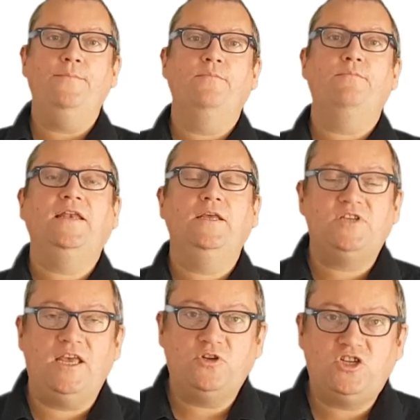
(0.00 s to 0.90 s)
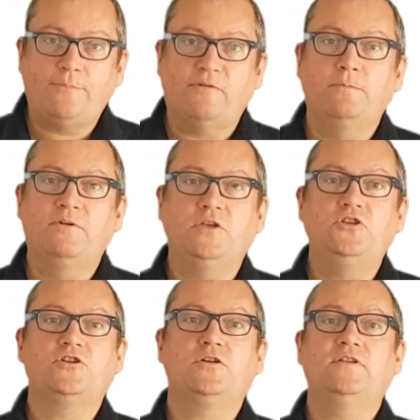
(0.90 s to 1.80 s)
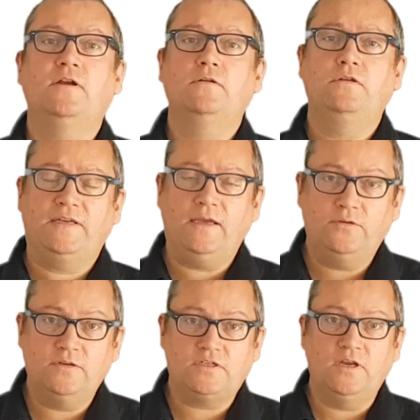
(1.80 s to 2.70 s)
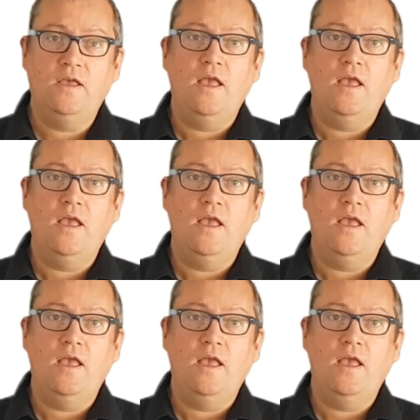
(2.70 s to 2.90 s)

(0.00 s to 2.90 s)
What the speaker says: my name's Hamish Shepherd from Cruncher's Alternative Accountants.